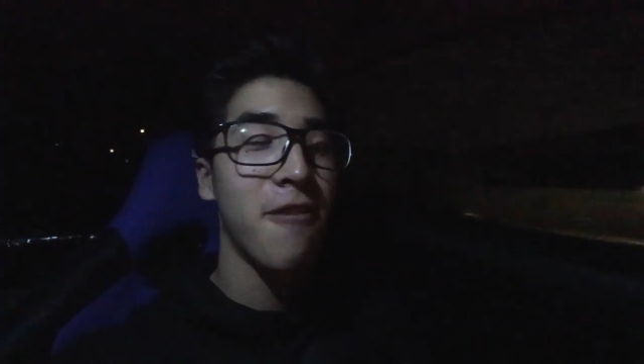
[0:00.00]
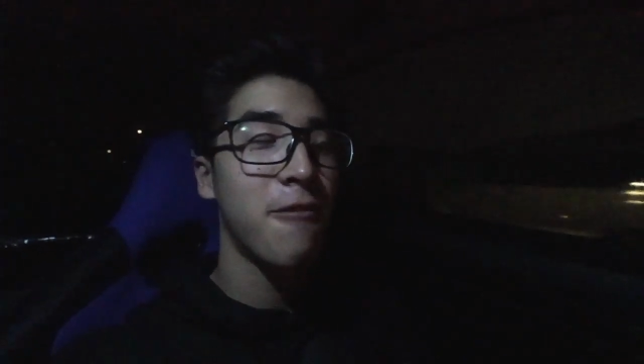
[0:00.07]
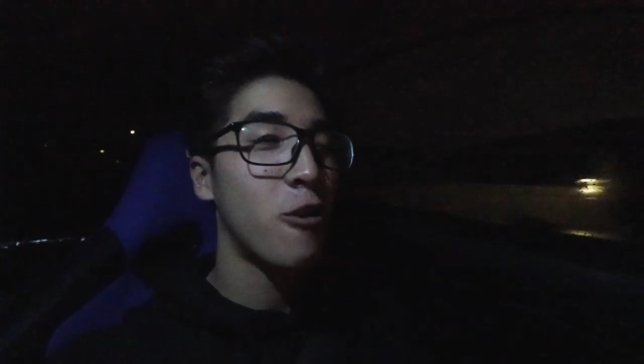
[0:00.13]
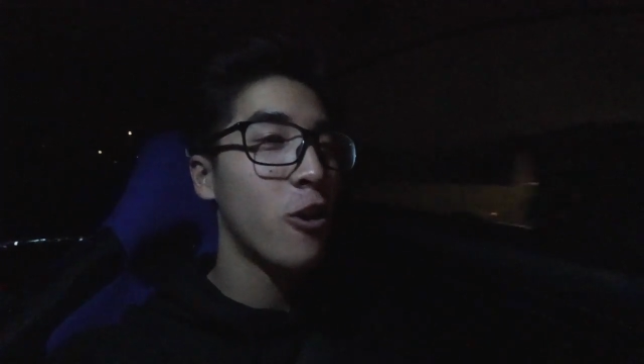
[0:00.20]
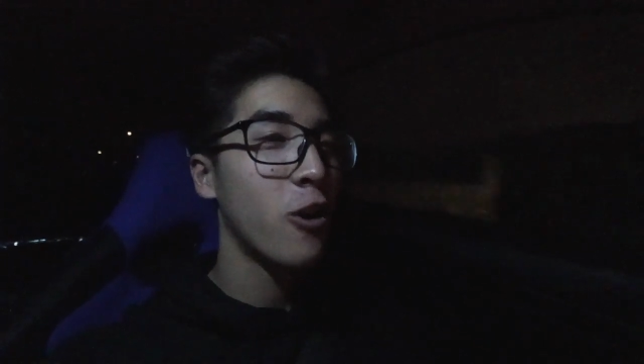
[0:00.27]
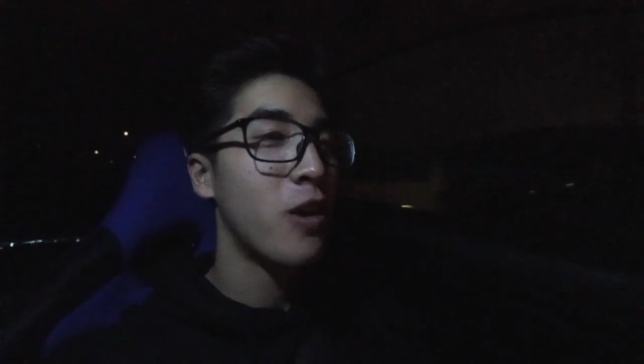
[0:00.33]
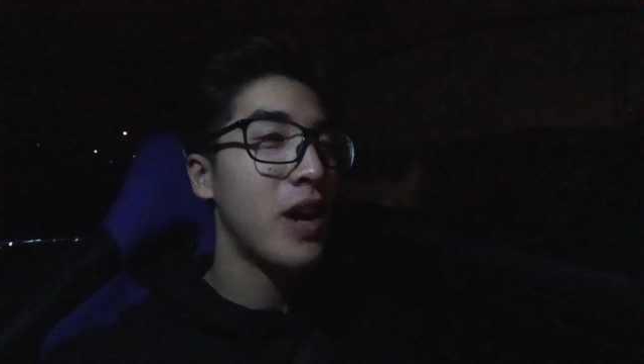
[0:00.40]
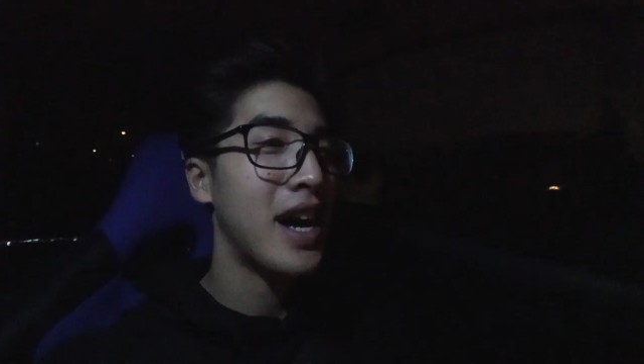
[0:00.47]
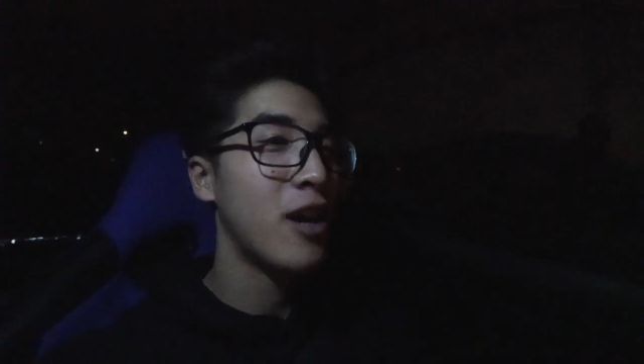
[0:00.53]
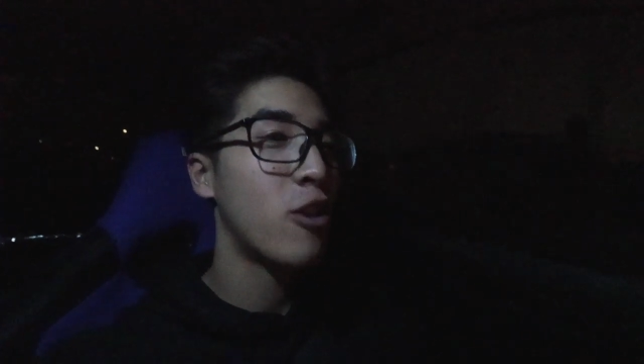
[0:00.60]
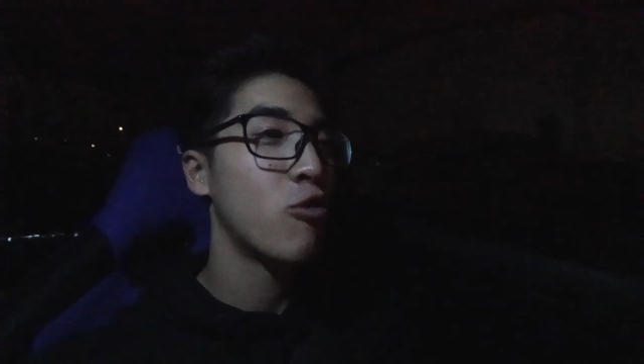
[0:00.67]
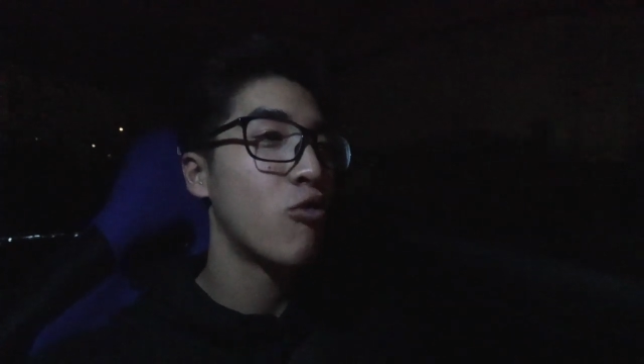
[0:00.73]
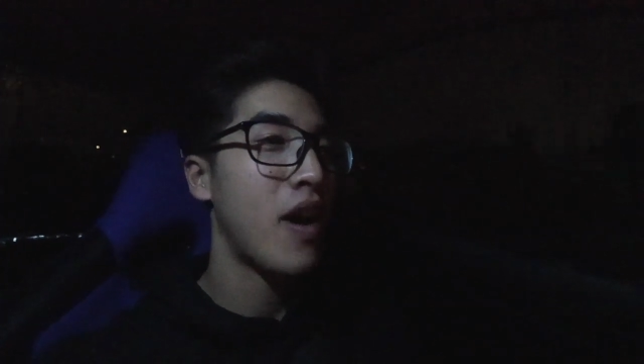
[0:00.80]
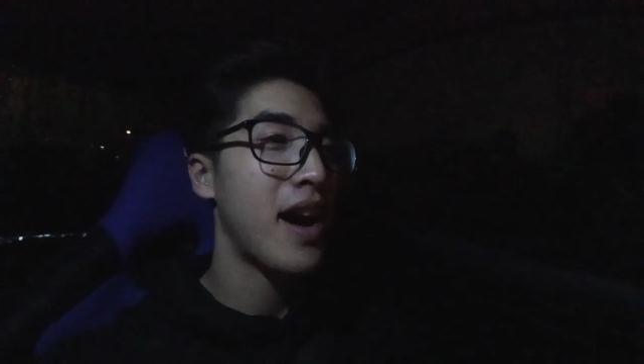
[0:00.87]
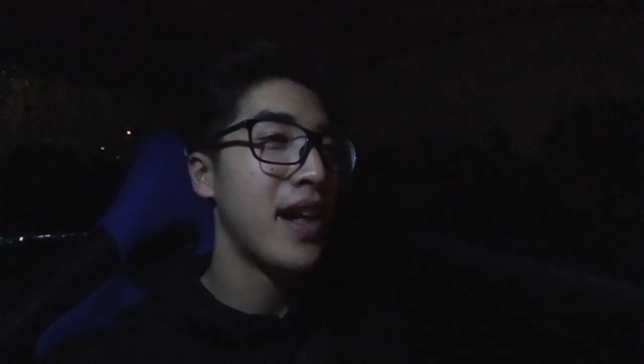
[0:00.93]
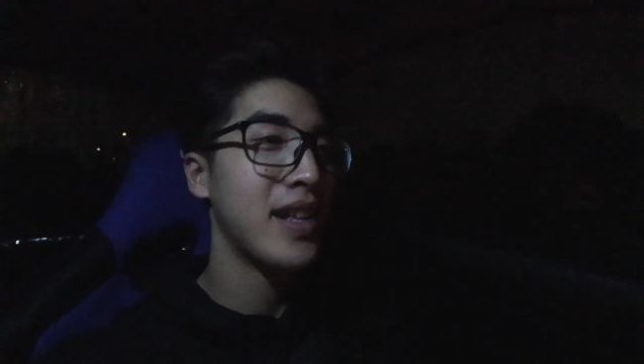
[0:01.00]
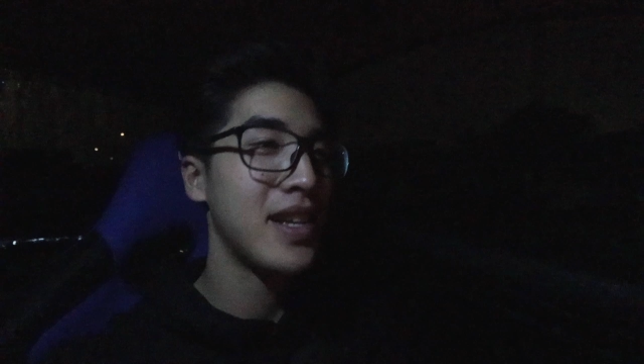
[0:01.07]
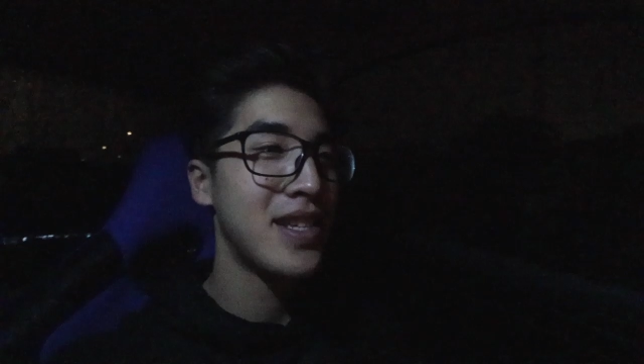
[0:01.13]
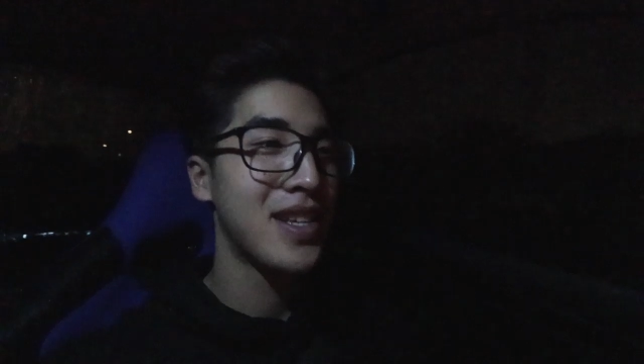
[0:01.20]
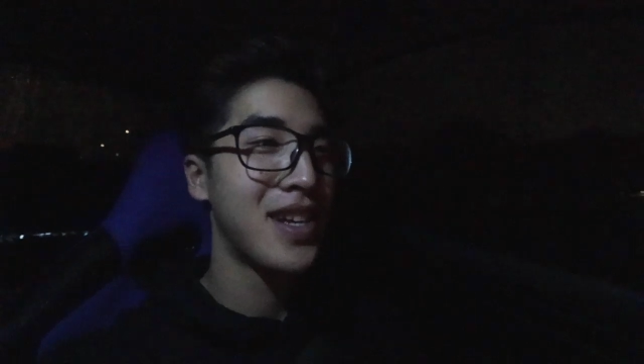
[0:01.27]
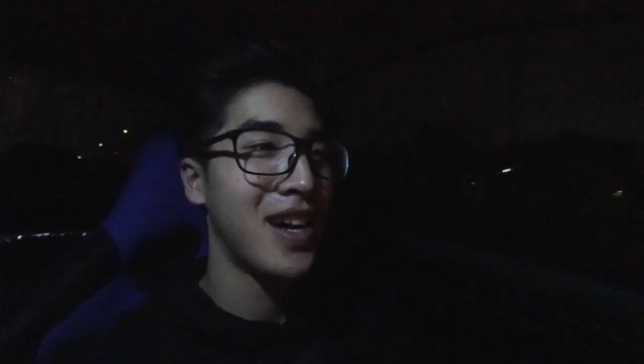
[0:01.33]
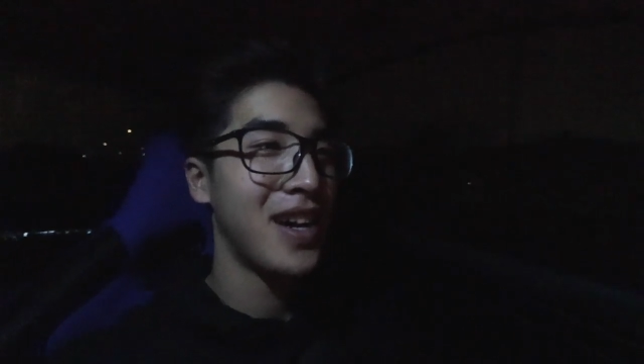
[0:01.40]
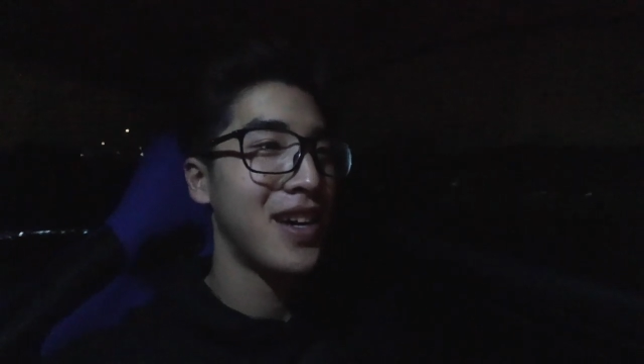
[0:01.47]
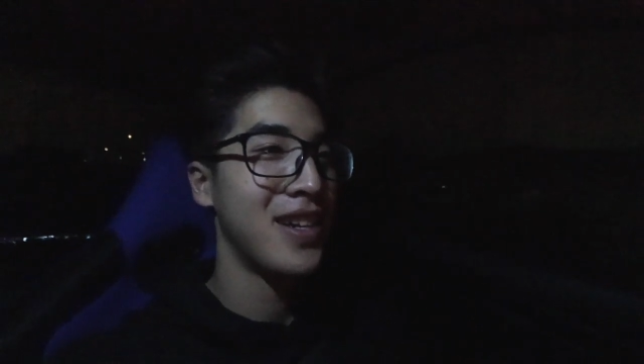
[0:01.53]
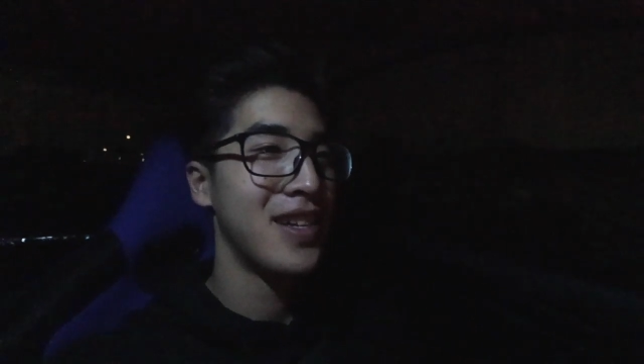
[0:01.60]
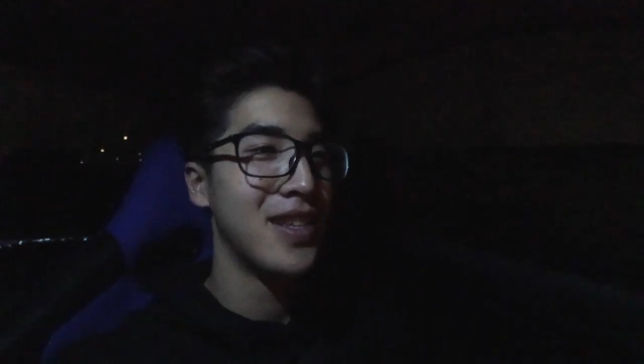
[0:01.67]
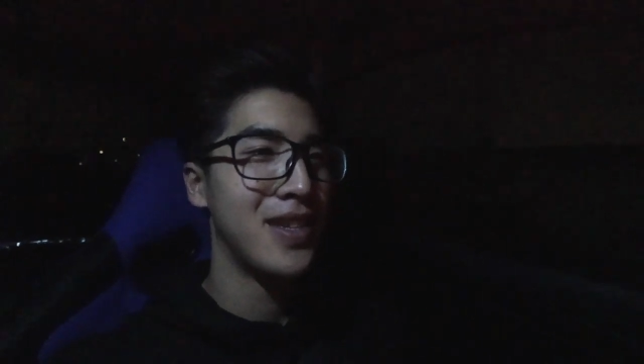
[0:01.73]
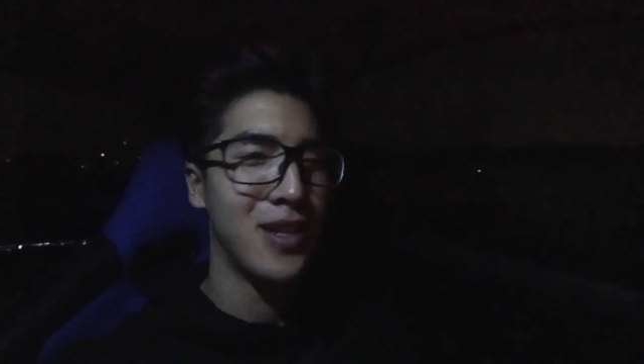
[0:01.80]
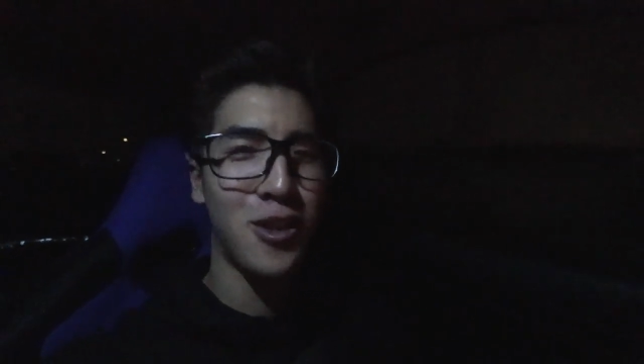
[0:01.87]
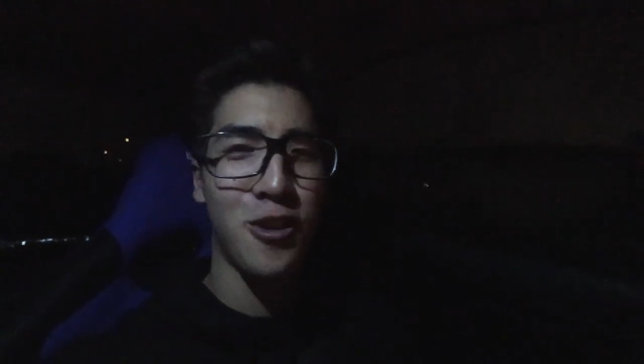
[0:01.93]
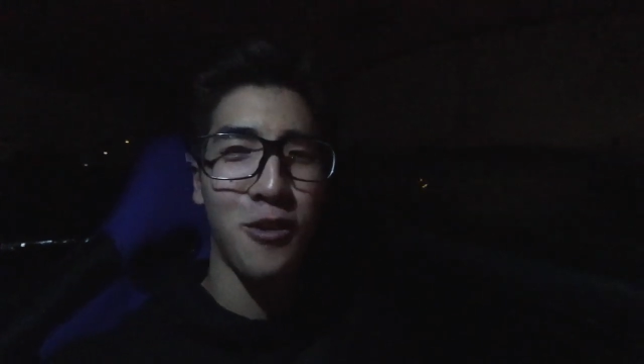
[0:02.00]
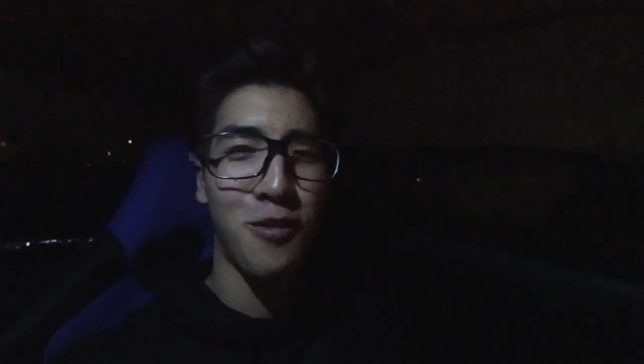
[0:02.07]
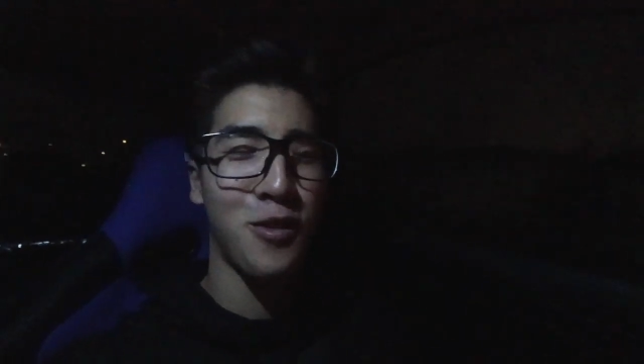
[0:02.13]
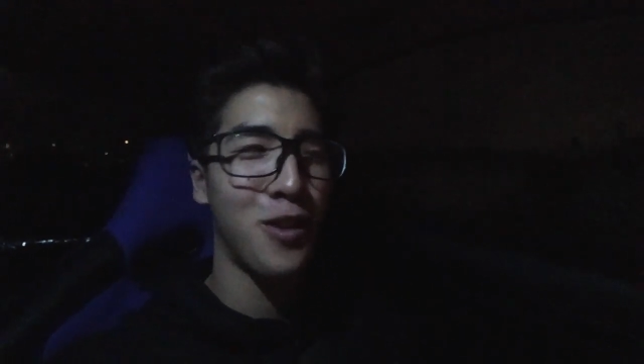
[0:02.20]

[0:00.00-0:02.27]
off oil at O'Reilly's because the two